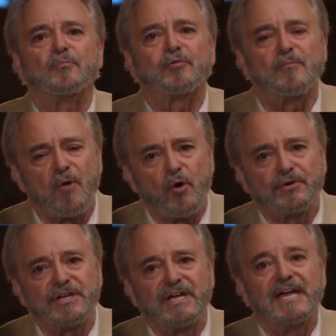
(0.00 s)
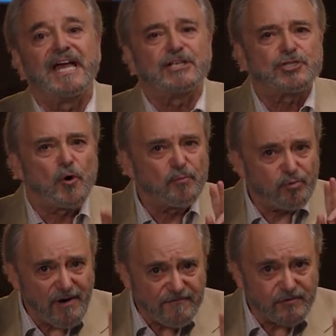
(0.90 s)
promote, and show
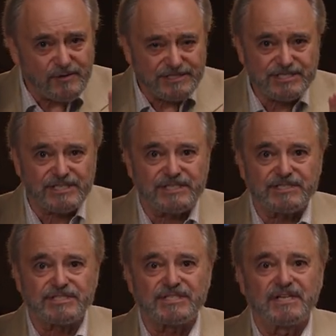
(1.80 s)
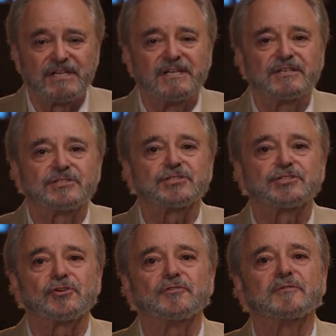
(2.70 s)
preferences to
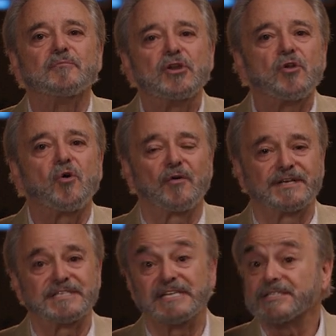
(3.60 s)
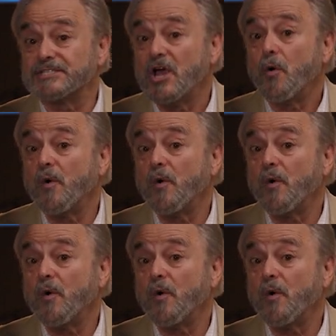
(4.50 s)
certain minorities,